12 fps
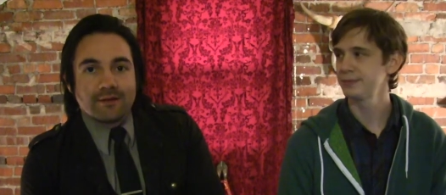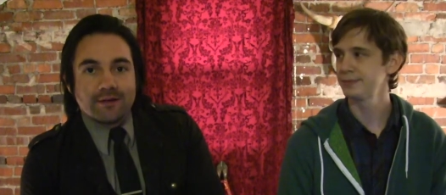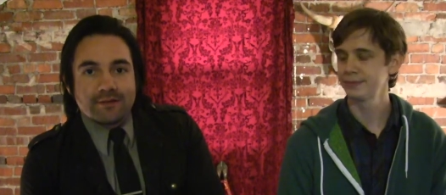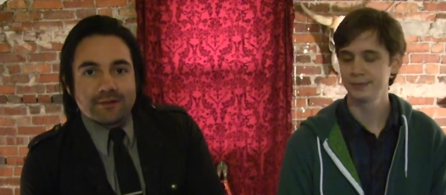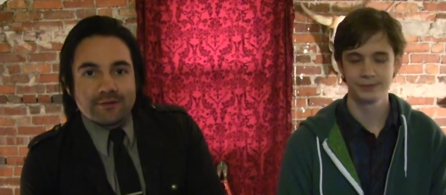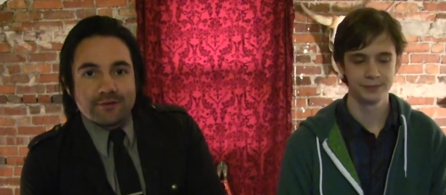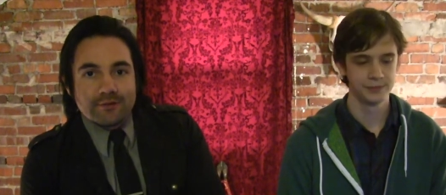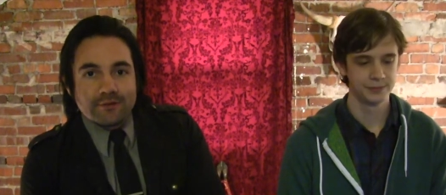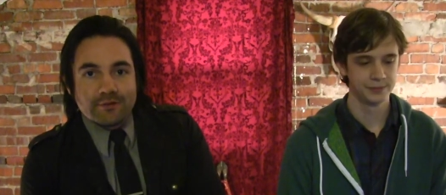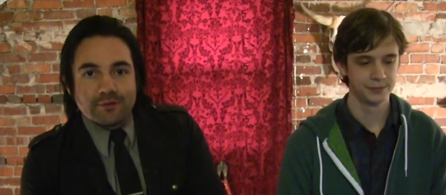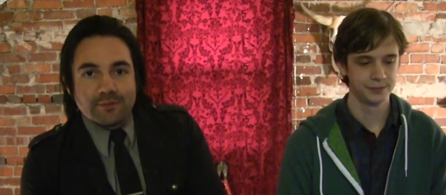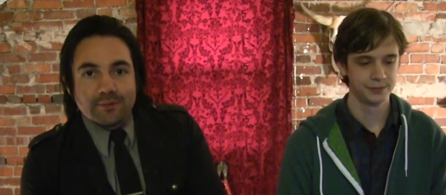Speaker 1: connected to
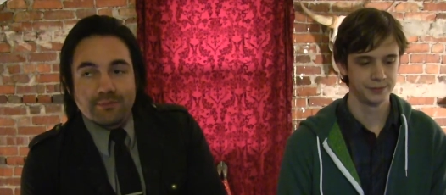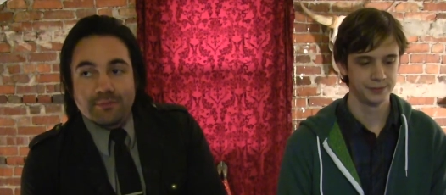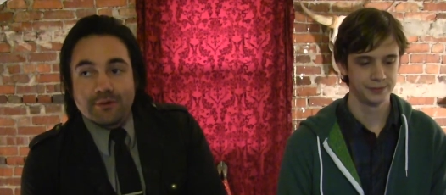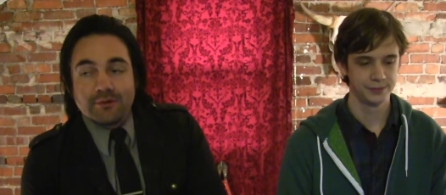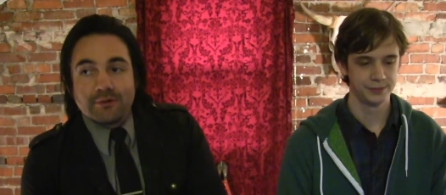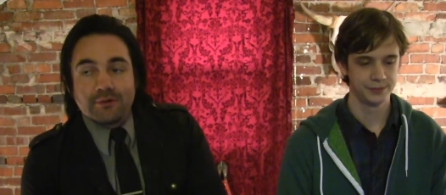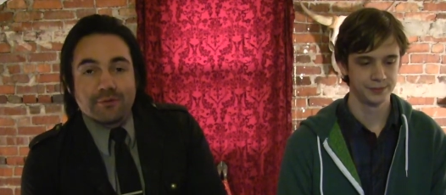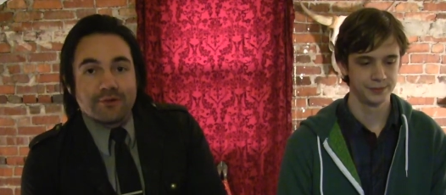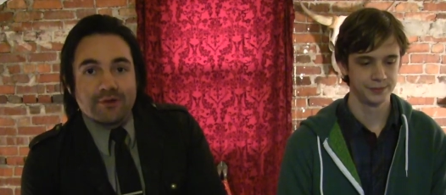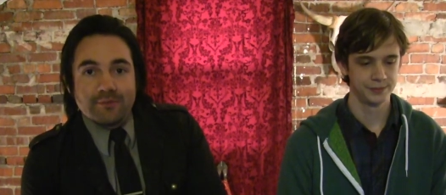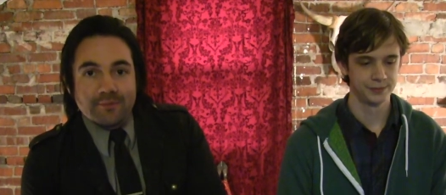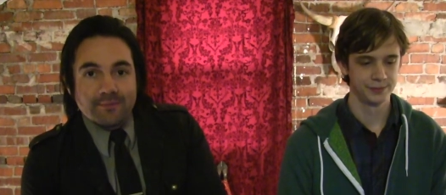to the po political
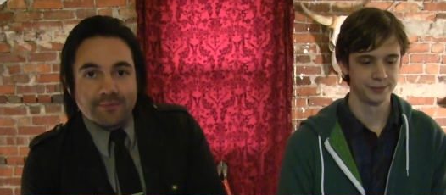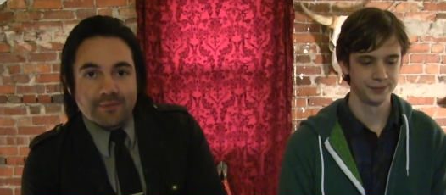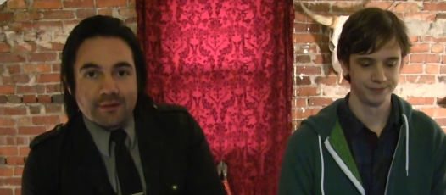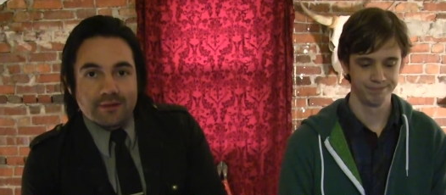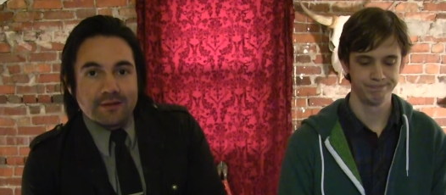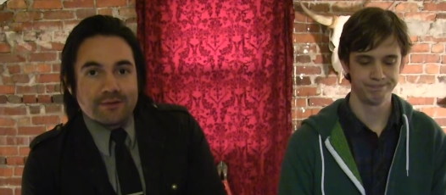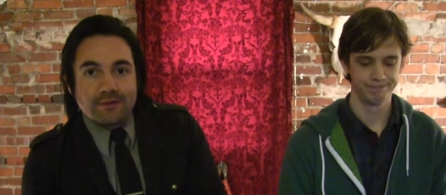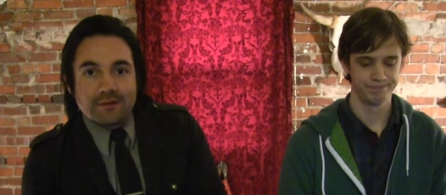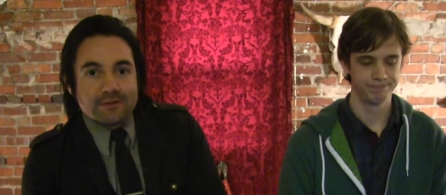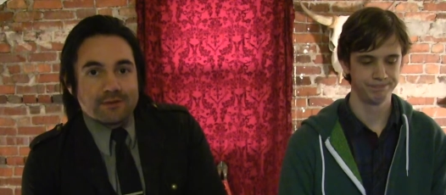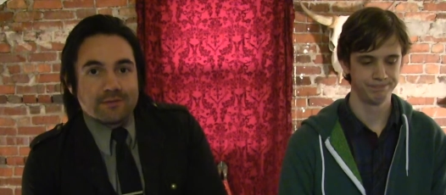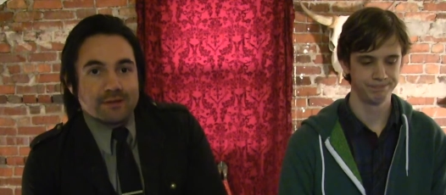regime, and that's
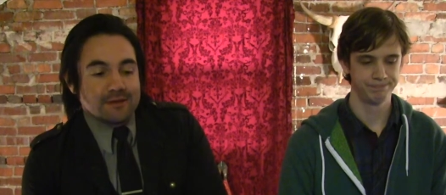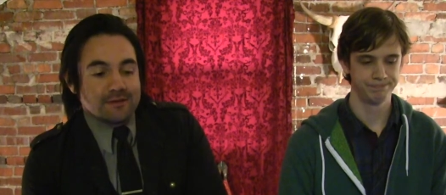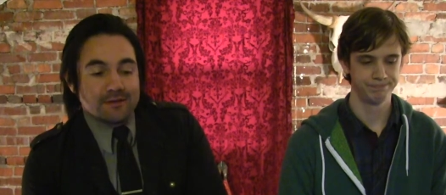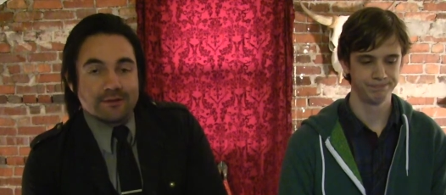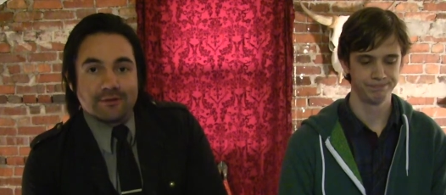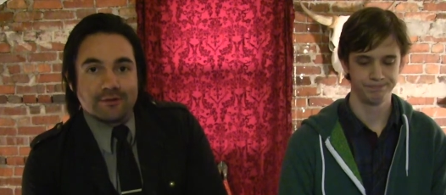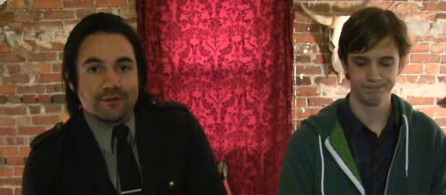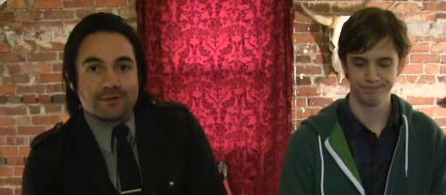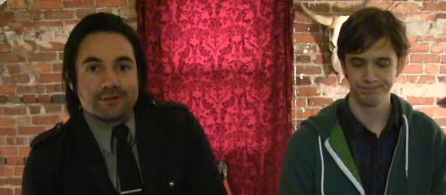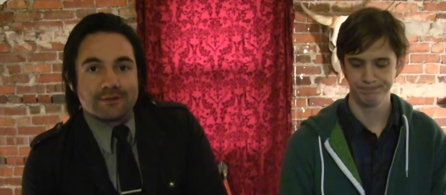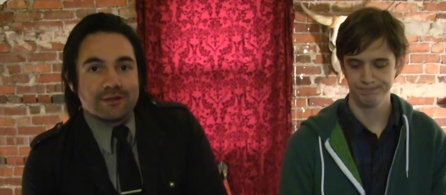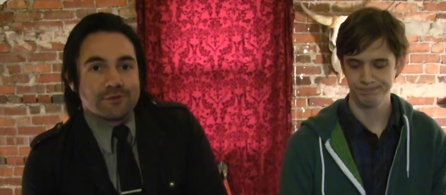all this, that this
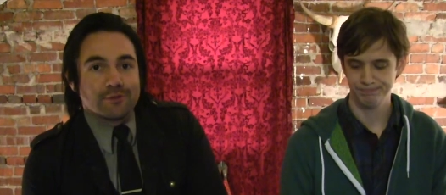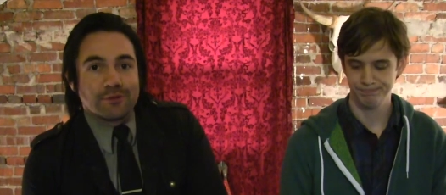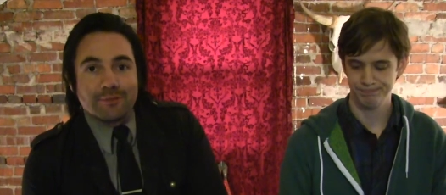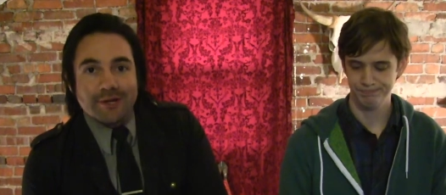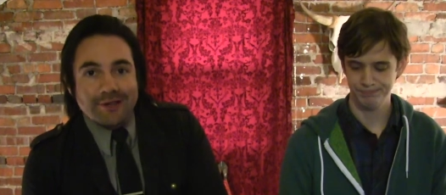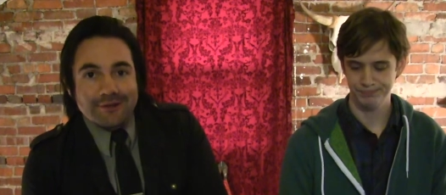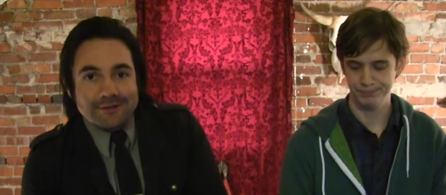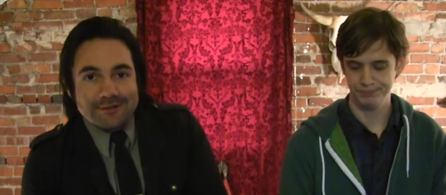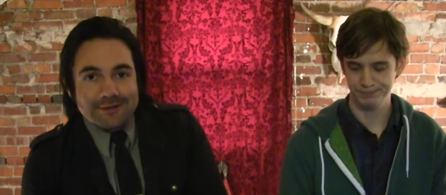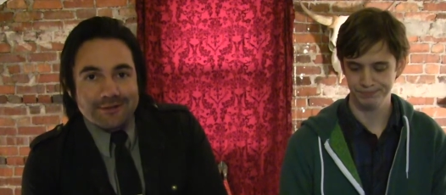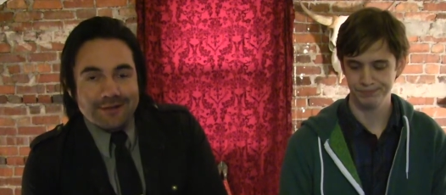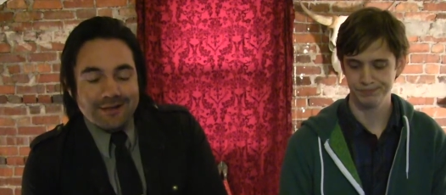goes to. That's where the money goes
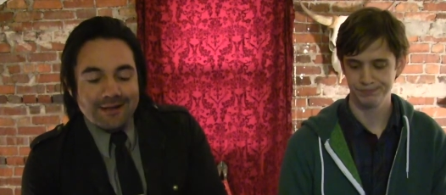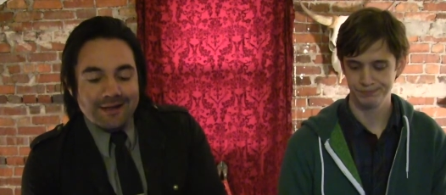mm-hmm.